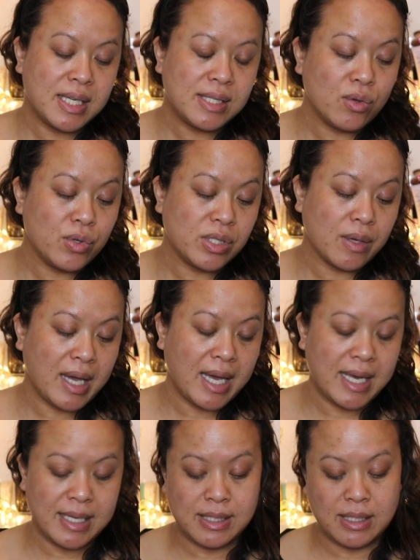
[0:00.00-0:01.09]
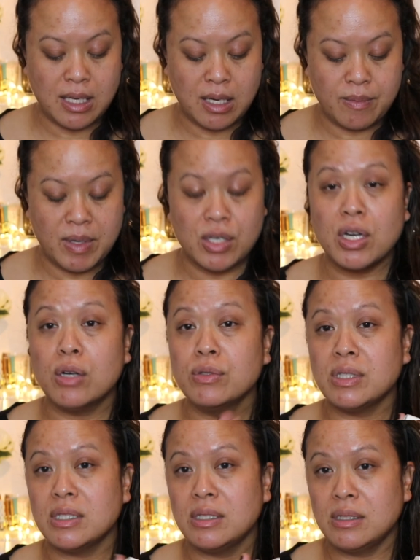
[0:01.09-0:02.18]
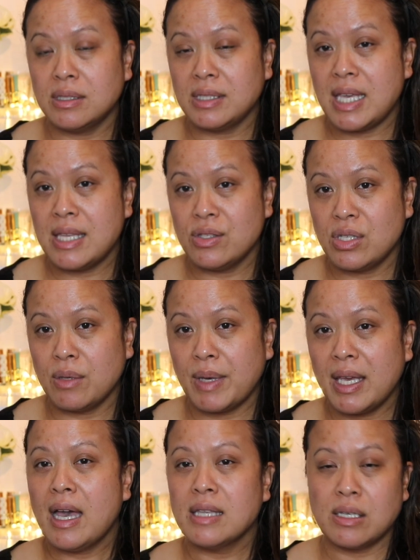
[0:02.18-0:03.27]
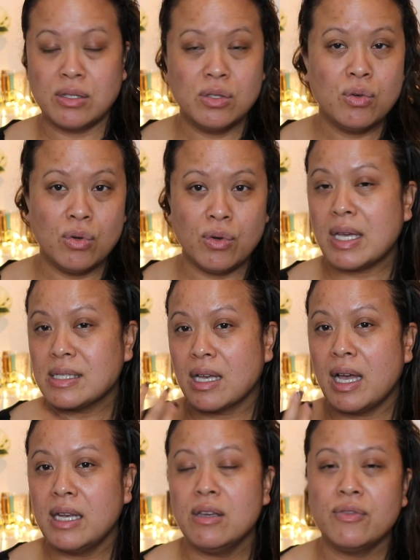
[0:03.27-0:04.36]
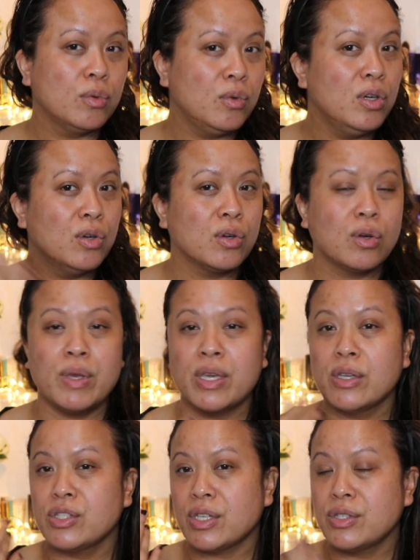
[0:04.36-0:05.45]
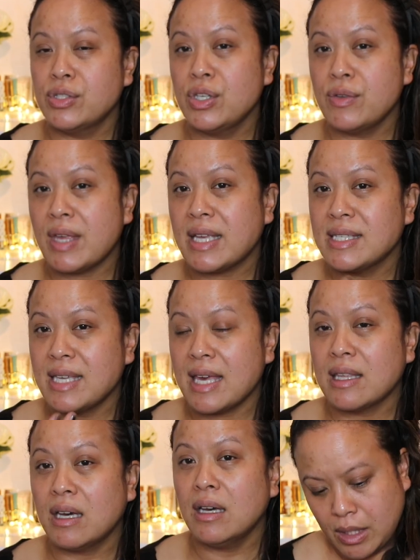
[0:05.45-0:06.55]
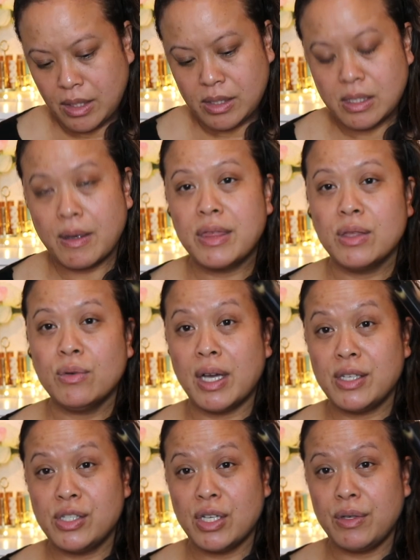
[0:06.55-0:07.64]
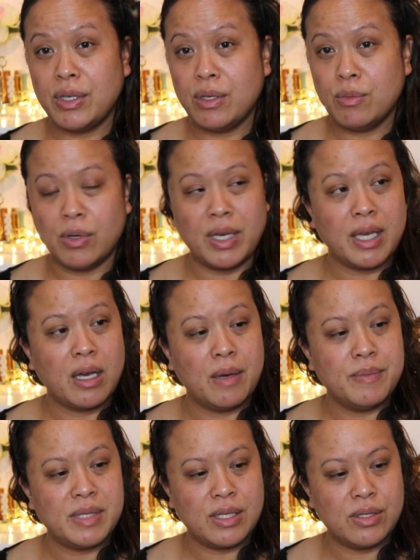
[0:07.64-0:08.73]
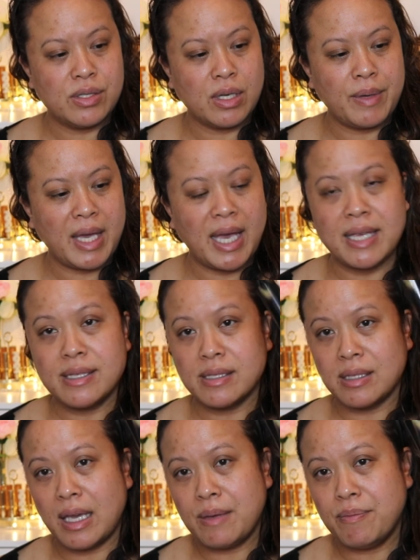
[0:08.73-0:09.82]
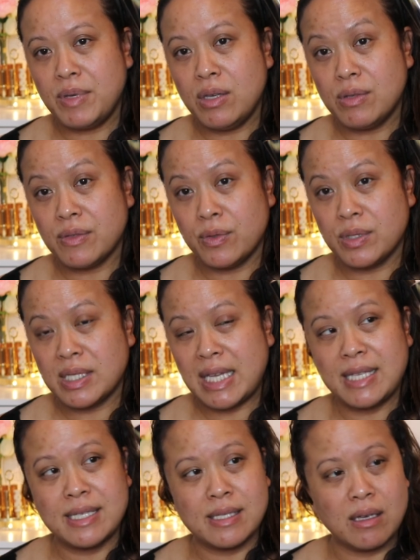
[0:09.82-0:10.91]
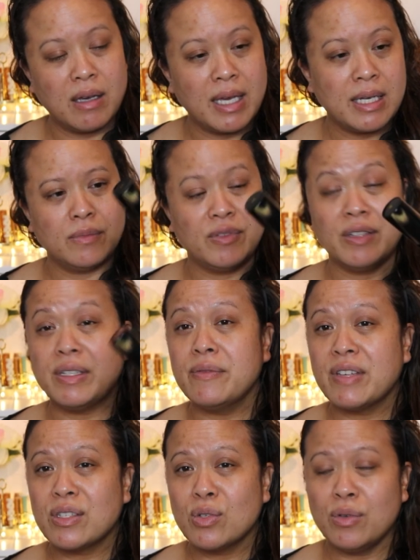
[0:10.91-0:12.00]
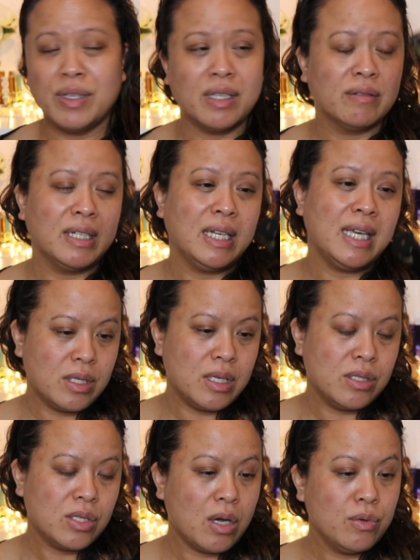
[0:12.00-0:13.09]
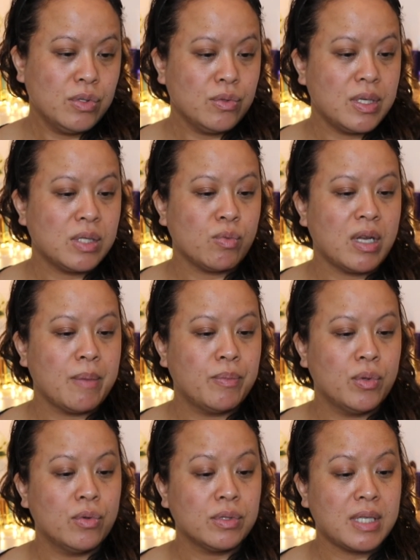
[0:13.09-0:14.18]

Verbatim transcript: this also has a golden tint to it and I thought as a kind of look we could just do that together so I thought I'd show you what it comes in so it has a beautiful sleek design very Victoria really in total this one I bought